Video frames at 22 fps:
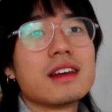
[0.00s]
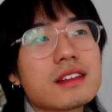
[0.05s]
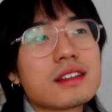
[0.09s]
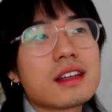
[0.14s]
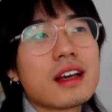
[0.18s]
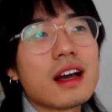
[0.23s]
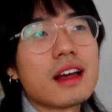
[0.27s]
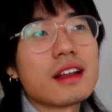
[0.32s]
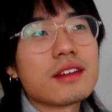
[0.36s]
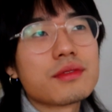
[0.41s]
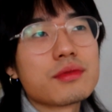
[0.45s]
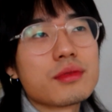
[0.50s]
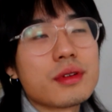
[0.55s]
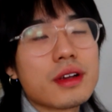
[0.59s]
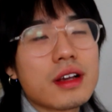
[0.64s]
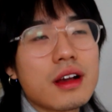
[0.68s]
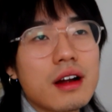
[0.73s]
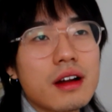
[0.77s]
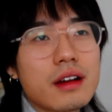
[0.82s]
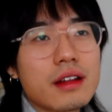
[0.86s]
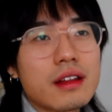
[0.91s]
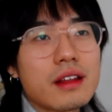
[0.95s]
It's kind of
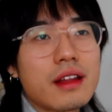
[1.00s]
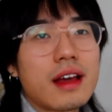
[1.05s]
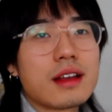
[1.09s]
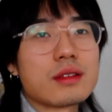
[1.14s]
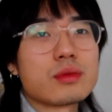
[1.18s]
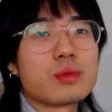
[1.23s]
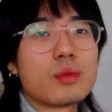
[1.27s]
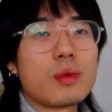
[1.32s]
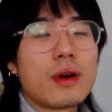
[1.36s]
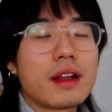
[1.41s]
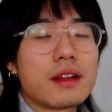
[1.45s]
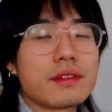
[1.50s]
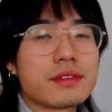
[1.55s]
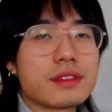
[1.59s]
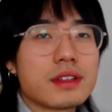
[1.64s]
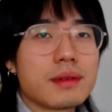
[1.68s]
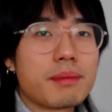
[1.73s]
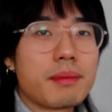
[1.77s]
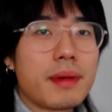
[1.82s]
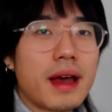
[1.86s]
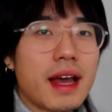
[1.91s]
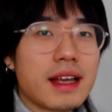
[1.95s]
regarded as one of
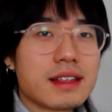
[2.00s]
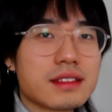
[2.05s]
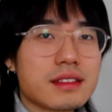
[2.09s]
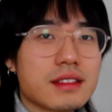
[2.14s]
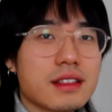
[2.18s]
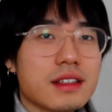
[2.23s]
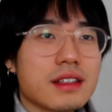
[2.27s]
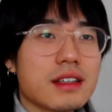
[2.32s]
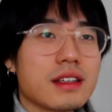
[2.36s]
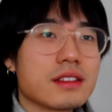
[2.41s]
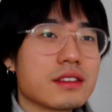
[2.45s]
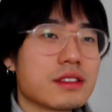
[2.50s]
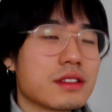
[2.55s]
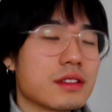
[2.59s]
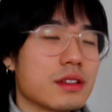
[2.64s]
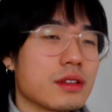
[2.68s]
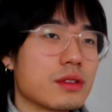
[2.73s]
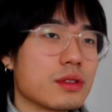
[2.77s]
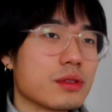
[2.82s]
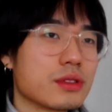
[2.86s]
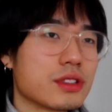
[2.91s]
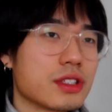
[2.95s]
the best
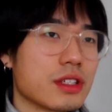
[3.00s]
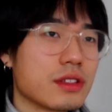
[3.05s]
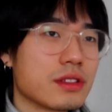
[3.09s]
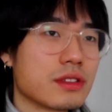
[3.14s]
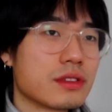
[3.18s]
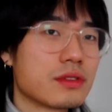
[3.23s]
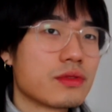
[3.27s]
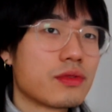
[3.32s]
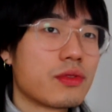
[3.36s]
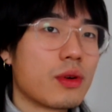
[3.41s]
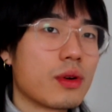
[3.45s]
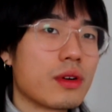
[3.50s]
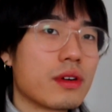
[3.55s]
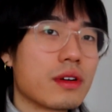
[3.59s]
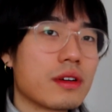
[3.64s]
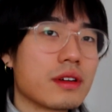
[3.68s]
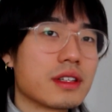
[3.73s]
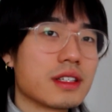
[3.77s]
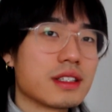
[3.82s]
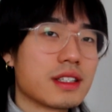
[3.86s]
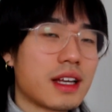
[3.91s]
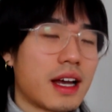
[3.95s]
institutions
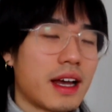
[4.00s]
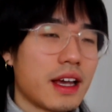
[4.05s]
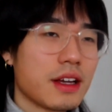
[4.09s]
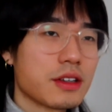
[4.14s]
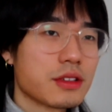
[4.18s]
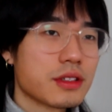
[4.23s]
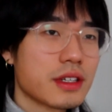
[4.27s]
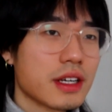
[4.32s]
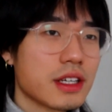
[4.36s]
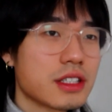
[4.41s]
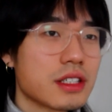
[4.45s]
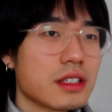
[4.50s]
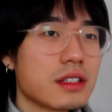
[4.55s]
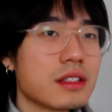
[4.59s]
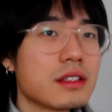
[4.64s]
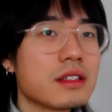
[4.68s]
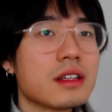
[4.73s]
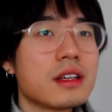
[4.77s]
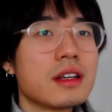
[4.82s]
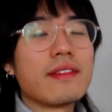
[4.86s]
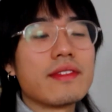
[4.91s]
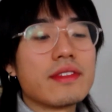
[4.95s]
for design
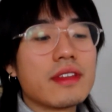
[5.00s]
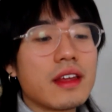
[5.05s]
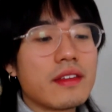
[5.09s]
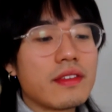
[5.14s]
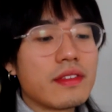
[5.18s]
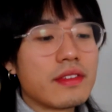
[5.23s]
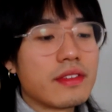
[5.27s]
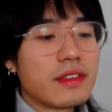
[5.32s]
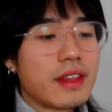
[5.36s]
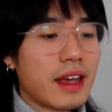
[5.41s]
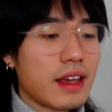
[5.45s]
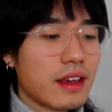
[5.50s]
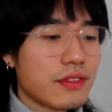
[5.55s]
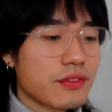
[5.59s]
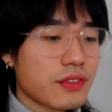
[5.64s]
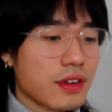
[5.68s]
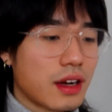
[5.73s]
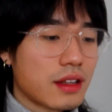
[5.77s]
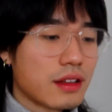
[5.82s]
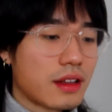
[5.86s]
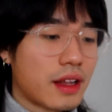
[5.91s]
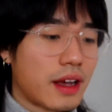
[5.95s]
education. And then they've
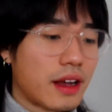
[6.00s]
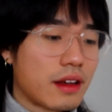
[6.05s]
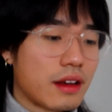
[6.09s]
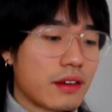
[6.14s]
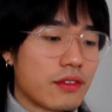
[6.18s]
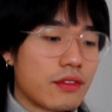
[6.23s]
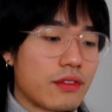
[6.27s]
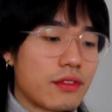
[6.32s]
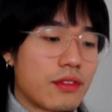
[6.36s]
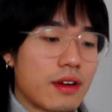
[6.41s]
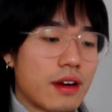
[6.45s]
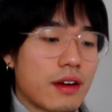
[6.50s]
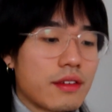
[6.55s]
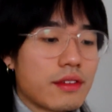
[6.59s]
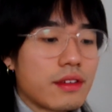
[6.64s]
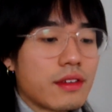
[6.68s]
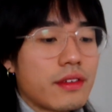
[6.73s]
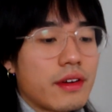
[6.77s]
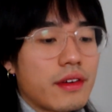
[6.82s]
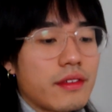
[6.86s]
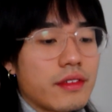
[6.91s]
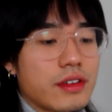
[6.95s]
got like a
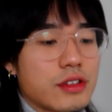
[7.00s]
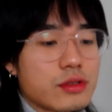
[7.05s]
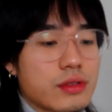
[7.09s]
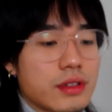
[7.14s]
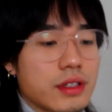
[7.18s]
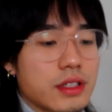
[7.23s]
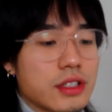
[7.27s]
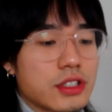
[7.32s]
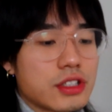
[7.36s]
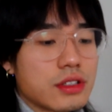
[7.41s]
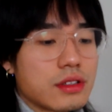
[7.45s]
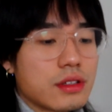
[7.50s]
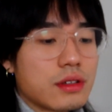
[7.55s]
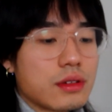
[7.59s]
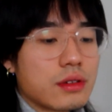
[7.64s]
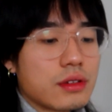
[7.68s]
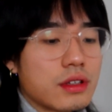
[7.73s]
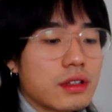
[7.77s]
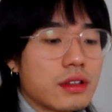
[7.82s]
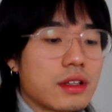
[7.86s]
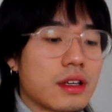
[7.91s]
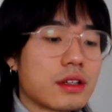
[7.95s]
very, very
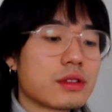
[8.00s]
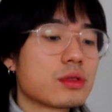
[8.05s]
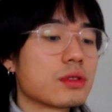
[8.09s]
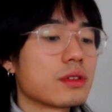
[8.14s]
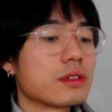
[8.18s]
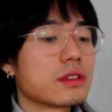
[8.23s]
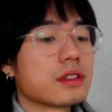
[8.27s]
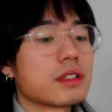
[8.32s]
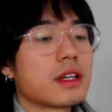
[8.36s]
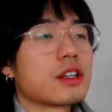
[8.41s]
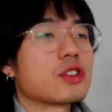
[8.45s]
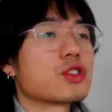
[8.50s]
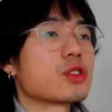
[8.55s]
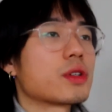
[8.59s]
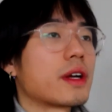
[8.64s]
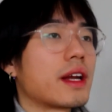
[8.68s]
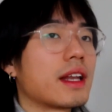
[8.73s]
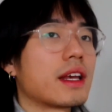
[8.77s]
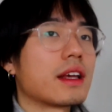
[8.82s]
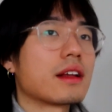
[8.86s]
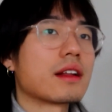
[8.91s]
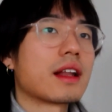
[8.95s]
traditional industrial design
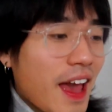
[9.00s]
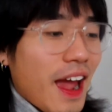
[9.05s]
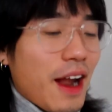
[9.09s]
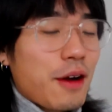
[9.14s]
training.